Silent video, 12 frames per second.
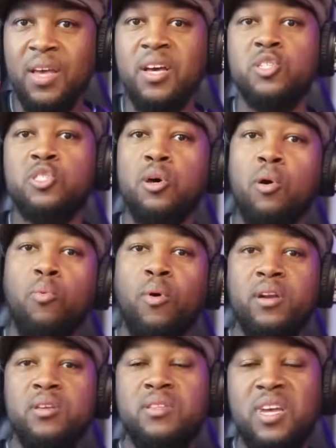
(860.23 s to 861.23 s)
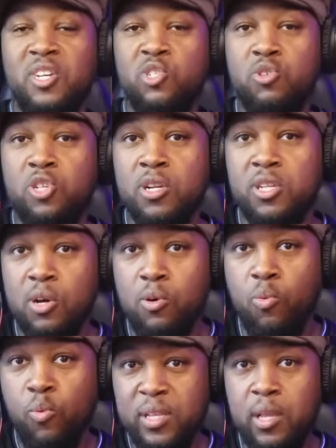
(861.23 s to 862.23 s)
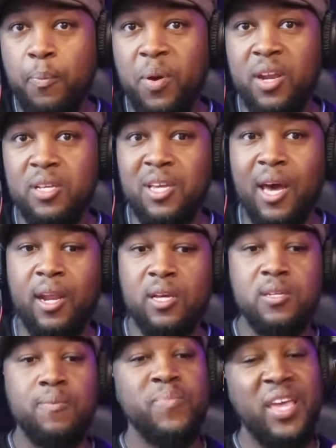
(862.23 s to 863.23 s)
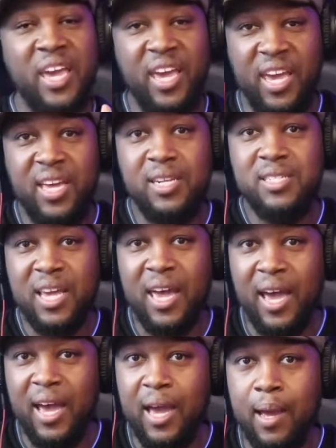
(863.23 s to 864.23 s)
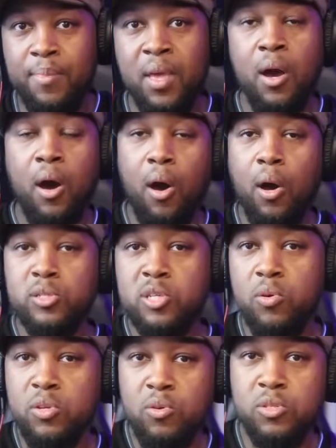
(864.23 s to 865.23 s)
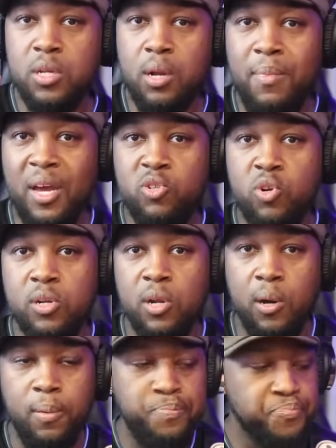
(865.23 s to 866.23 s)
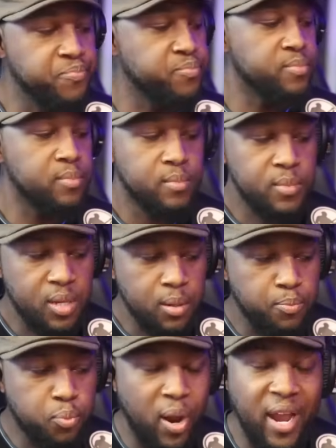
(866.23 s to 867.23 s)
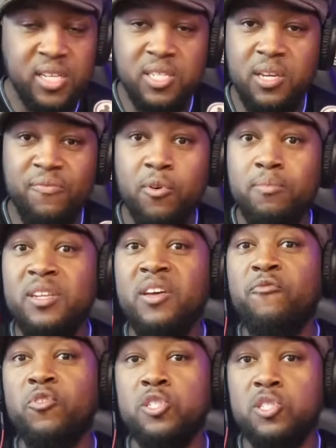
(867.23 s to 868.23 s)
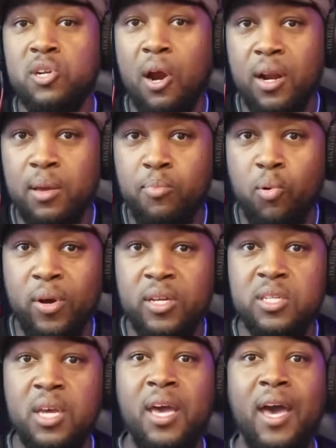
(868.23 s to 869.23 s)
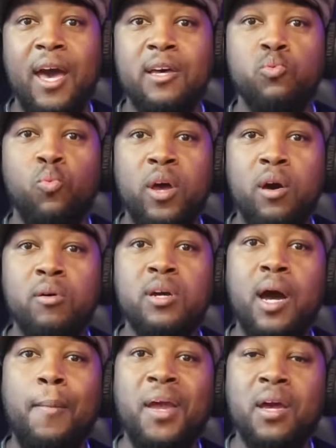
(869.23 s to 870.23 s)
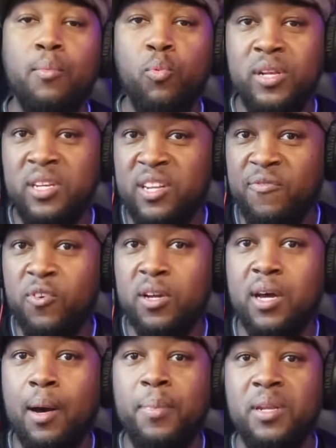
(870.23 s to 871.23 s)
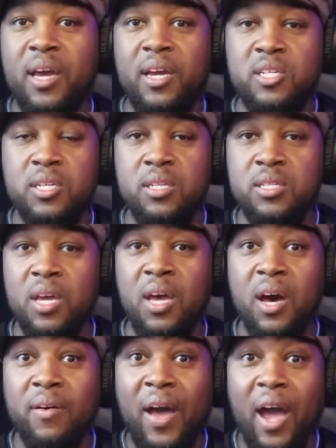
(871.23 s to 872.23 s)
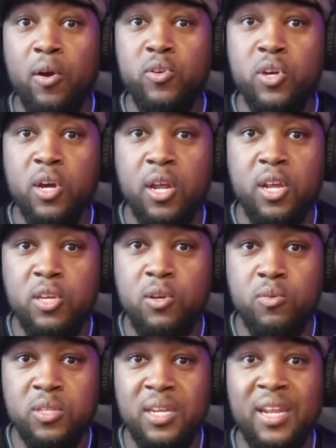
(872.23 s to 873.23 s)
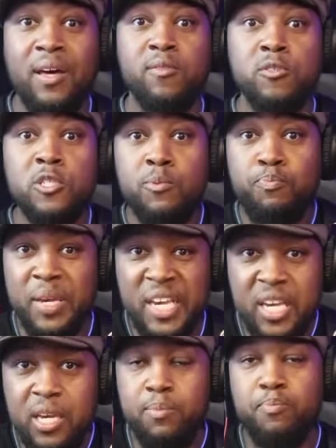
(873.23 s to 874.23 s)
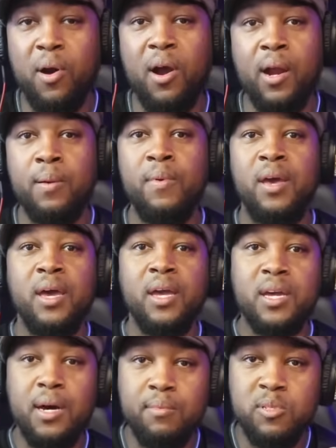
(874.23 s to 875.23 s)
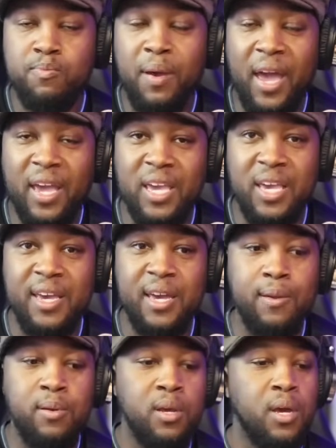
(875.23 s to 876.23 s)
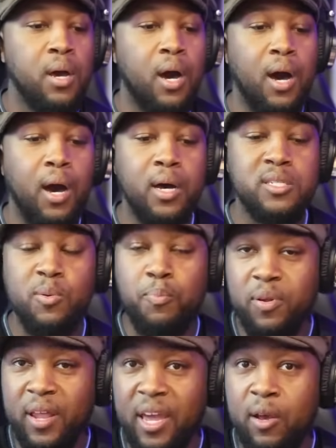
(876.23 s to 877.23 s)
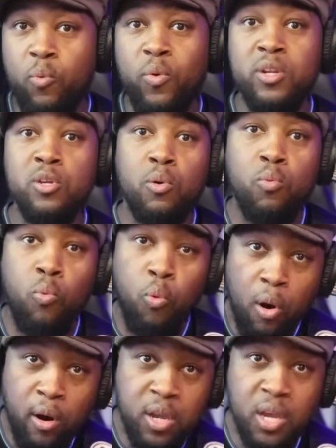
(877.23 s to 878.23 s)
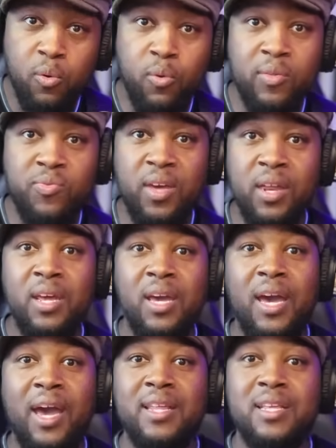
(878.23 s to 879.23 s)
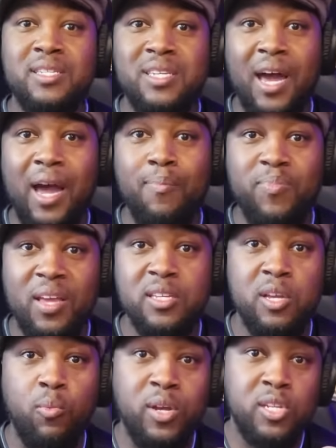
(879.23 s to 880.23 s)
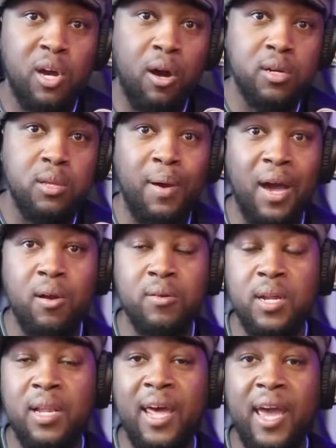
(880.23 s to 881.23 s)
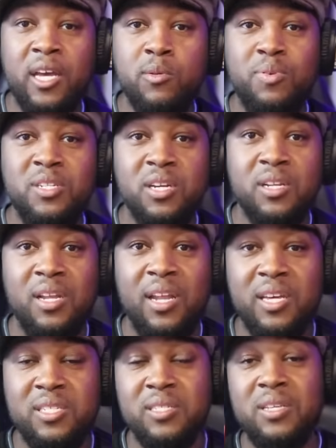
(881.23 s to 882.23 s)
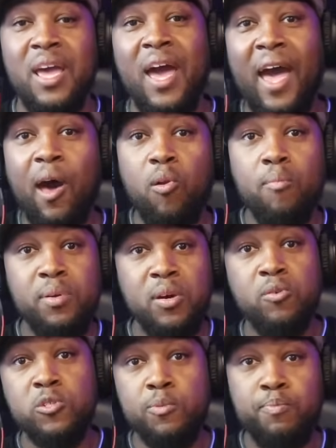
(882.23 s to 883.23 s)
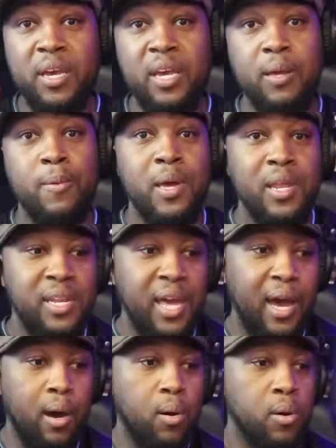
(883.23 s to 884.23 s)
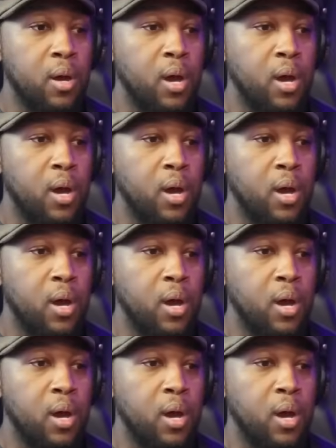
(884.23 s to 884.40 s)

So one of the things you should do with the pentatonic in time, also using a metronome, practice it from different starting points as well, coming up with different combinations of how you're going to use it. Now the speed part comes back in to play when you're working with it at the time, things that we talked about on the last particular lesson, how to build speed. Now,